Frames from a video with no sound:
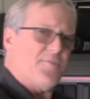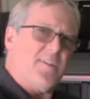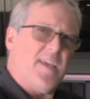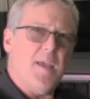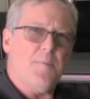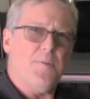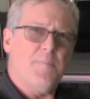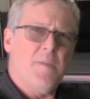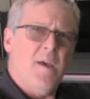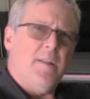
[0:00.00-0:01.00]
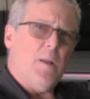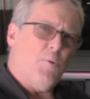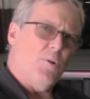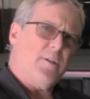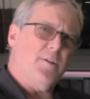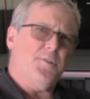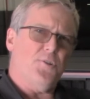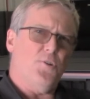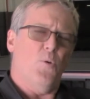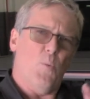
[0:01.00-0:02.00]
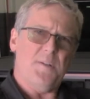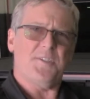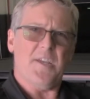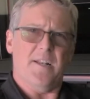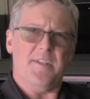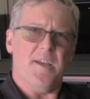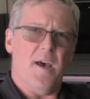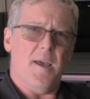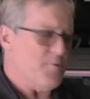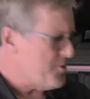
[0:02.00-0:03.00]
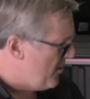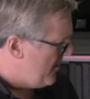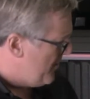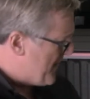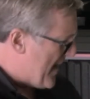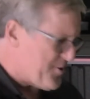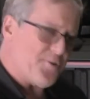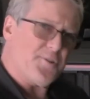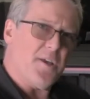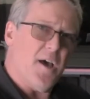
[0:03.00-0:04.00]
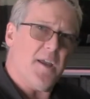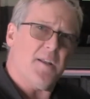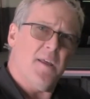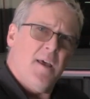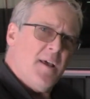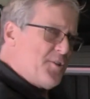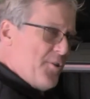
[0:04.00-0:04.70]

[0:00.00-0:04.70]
cable. Now we're only going to do one side at a time. We're starting on the passenger side, so the